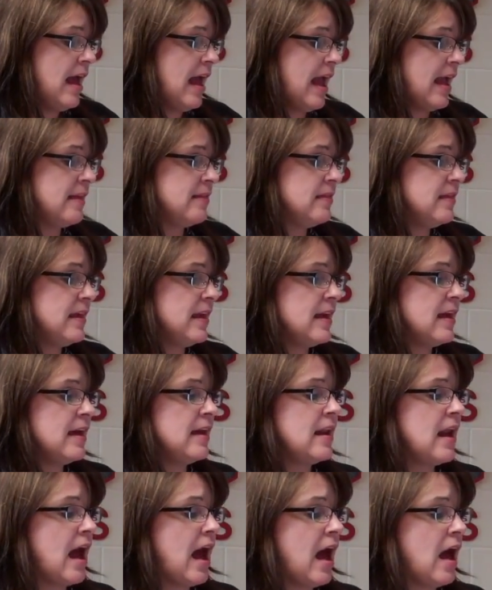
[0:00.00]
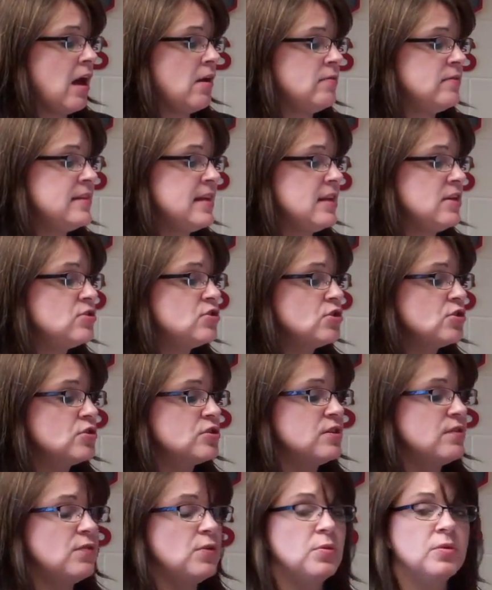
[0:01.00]
And then
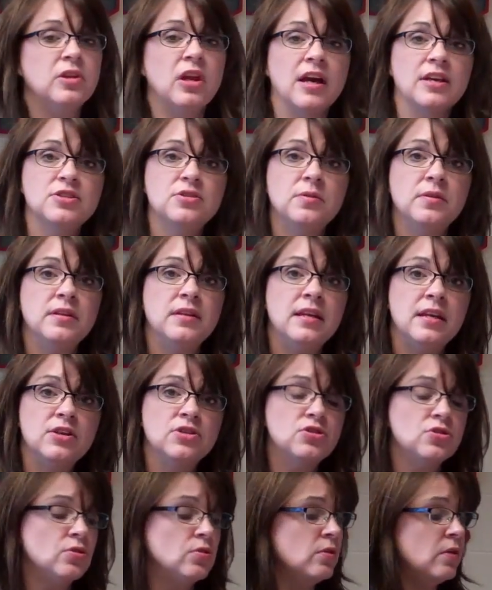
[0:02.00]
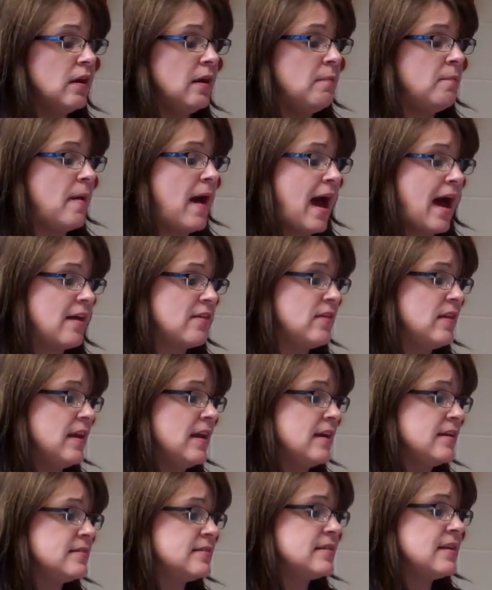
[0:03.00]
teachers, if you would like to initial by
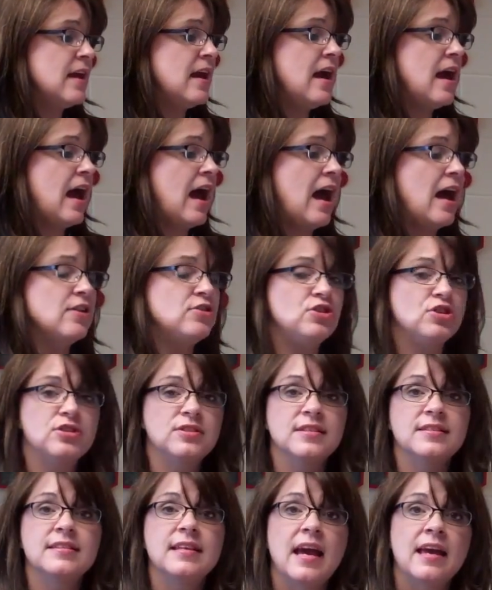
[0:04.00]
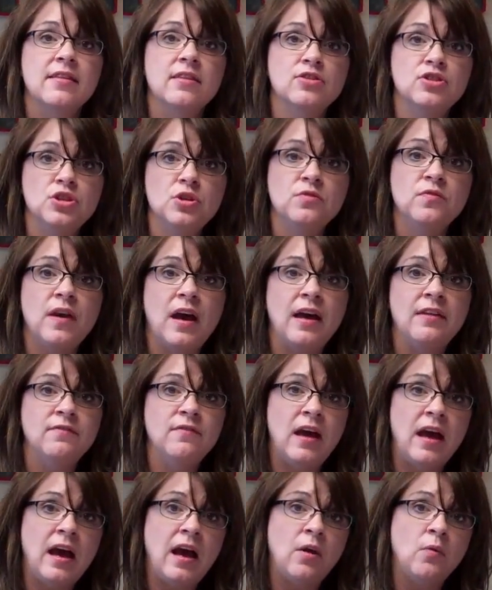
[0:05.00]
this, just to say that you've
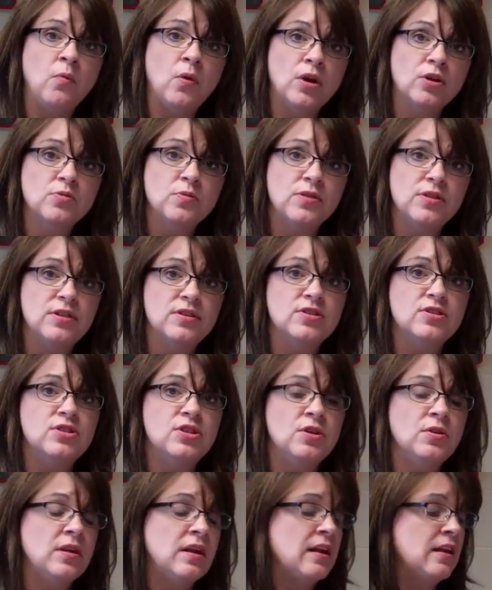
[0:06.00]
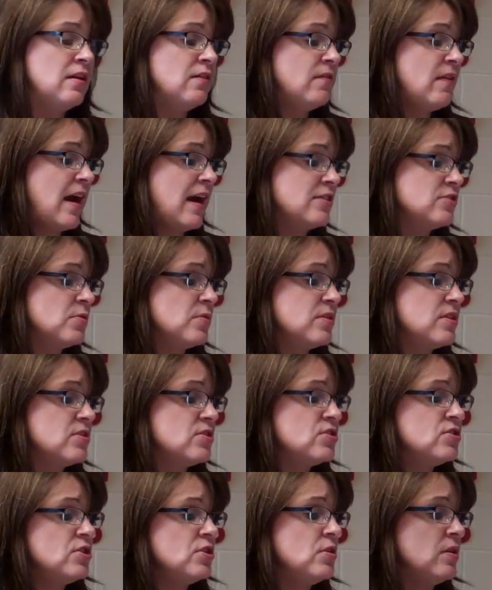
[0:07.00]
worked with the student and advised with the
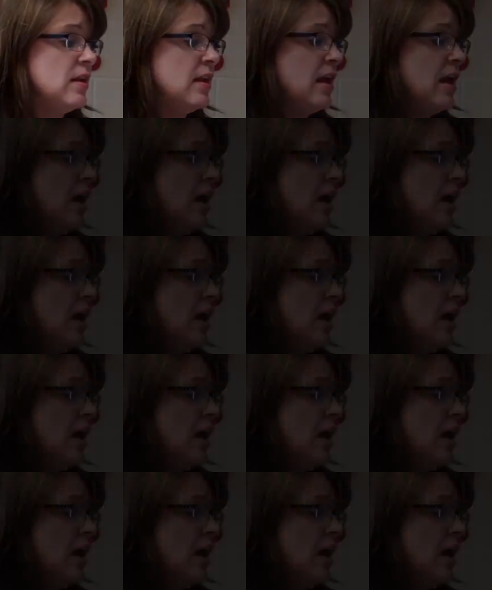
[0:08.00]
student.